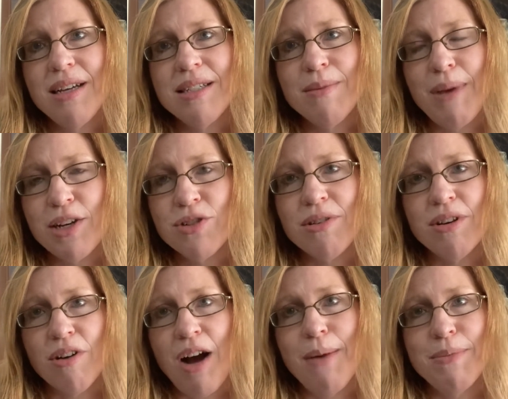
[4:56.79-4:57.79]
to make sure
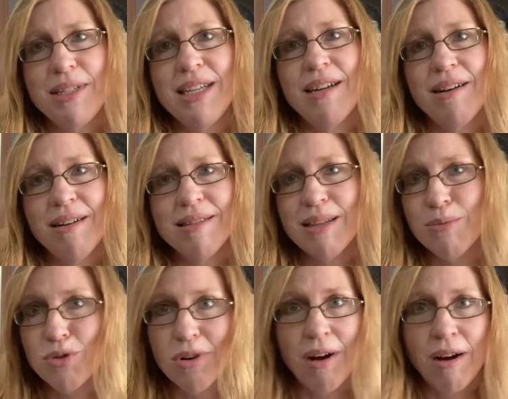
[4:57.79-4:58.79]
they're competent on some
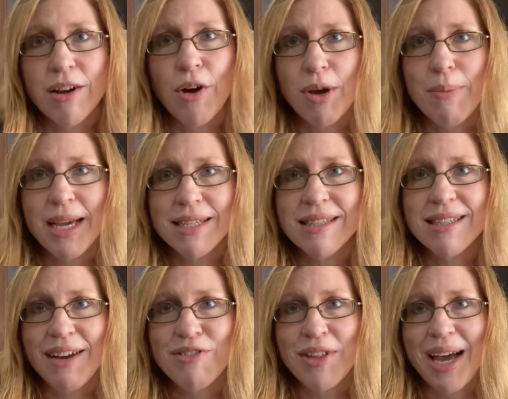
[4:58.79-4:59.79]
sort of ongoing basis
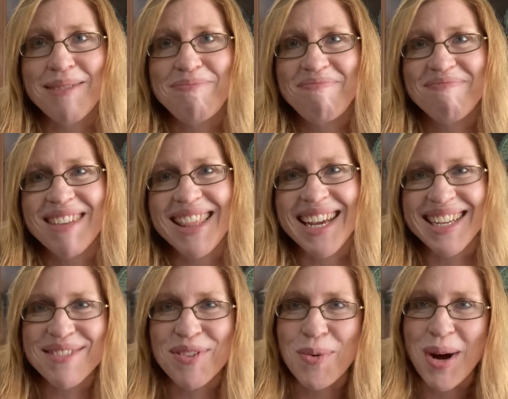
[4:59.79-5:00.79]
after that?
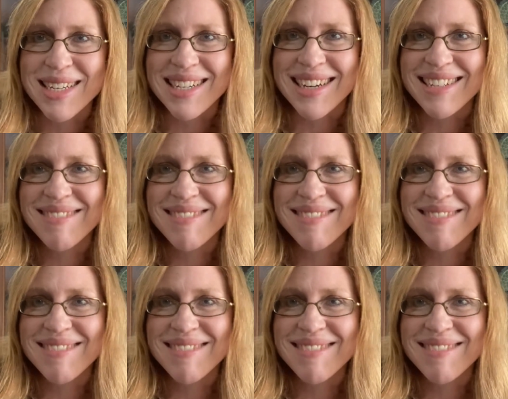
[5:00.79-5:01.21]
Thanks for watching.